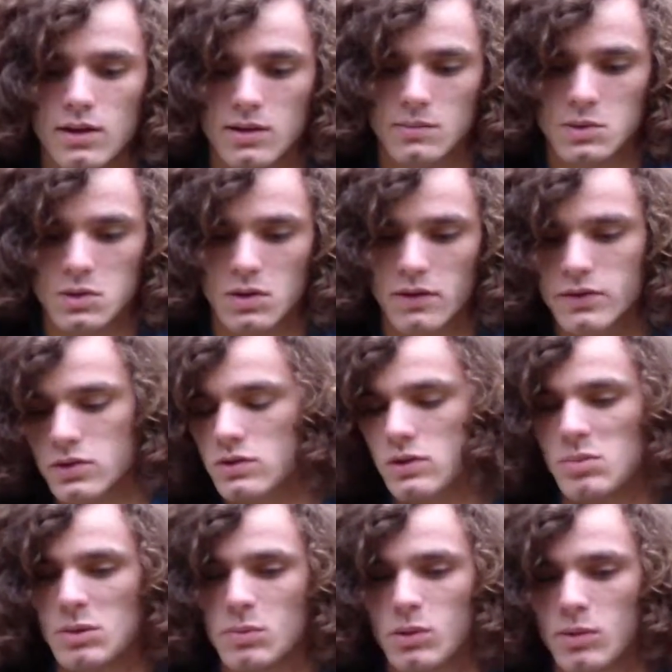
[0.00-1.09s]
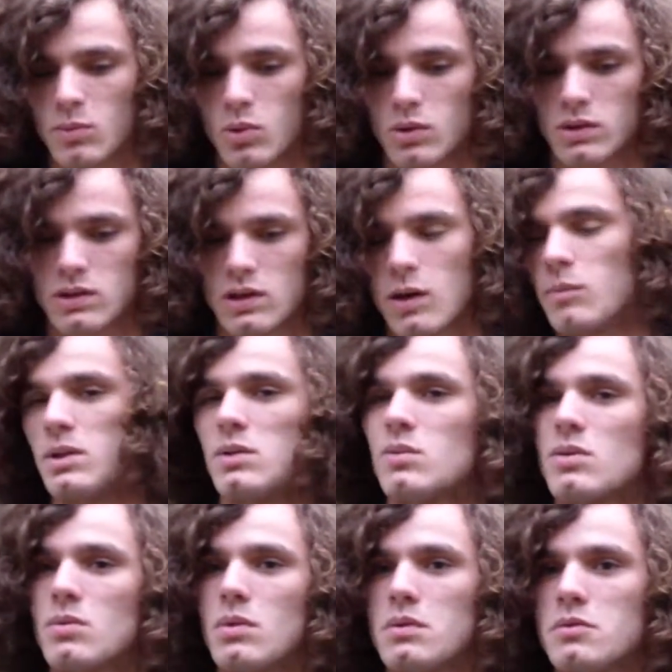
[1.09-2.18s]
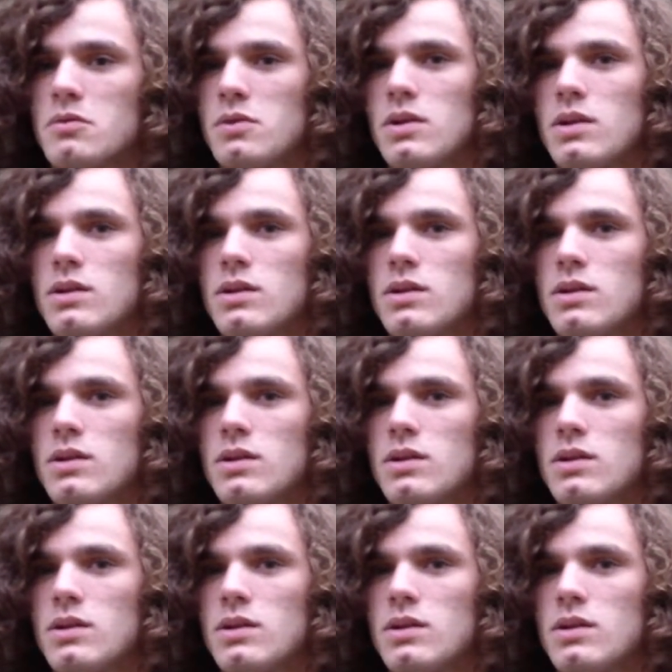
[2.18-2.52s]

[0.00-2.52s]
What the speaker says: So obviously people are more dominant with one foot.